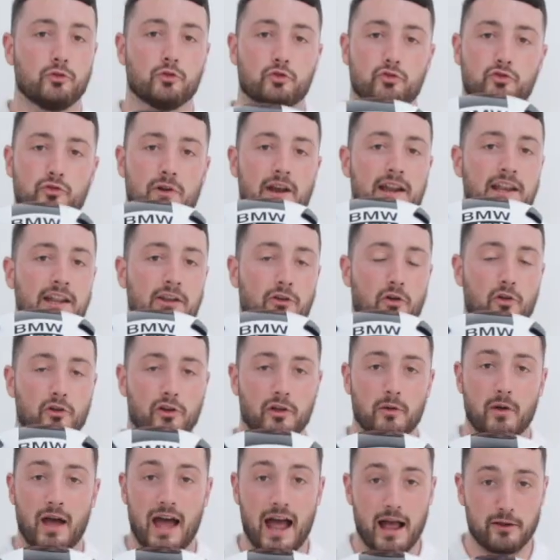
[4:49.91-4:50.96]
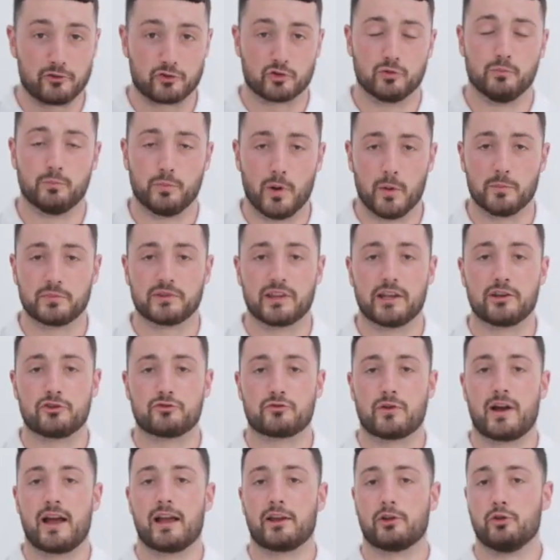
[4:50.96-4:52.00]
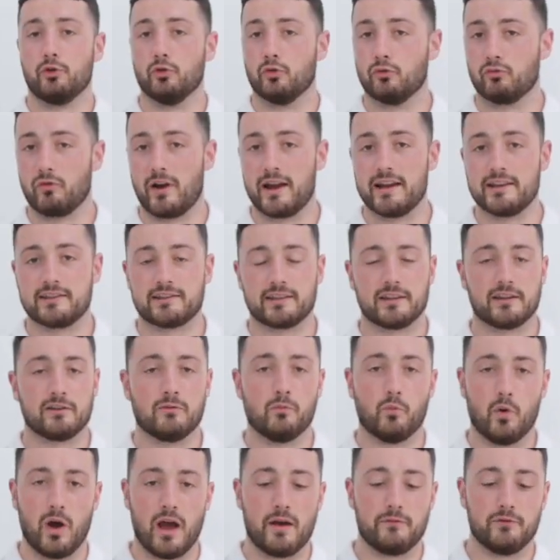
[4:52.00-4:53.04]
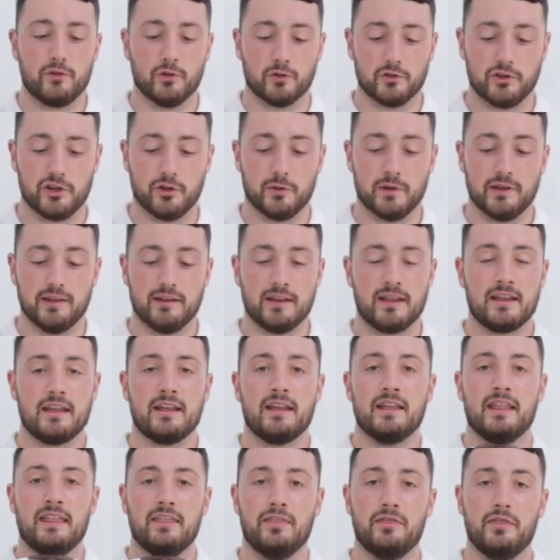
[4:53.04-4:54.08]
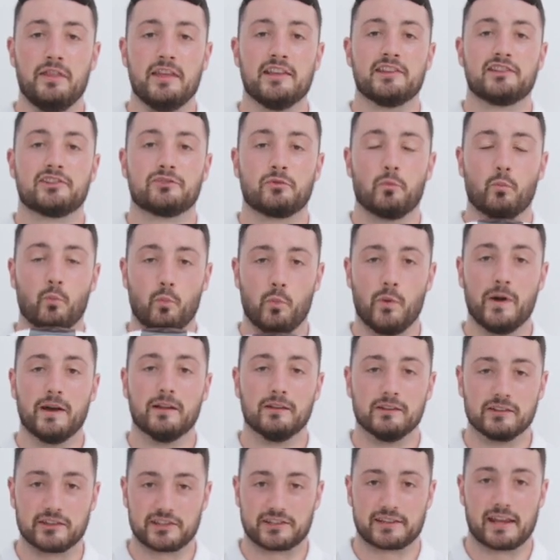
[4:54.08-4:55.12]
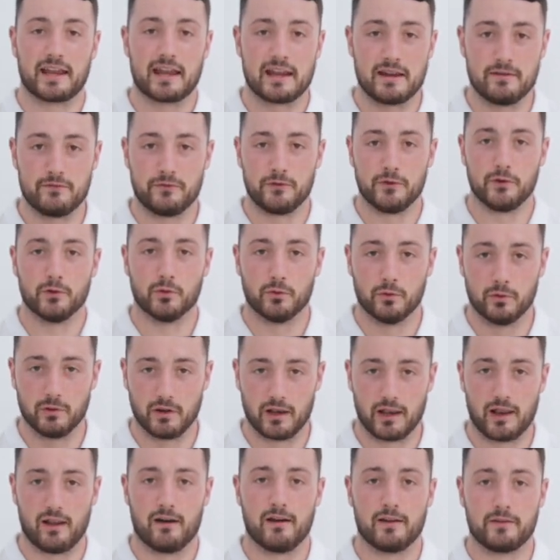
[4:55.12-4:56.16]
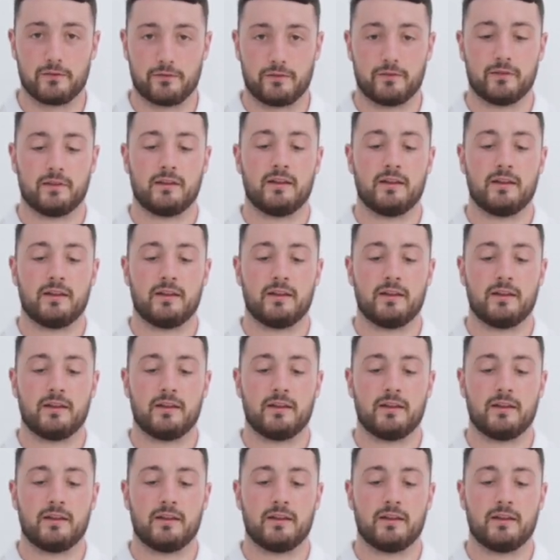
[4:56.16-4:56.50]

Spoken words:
you're training on an actual bobsleigh track, you're racing, whatever you're doing, this will save your life.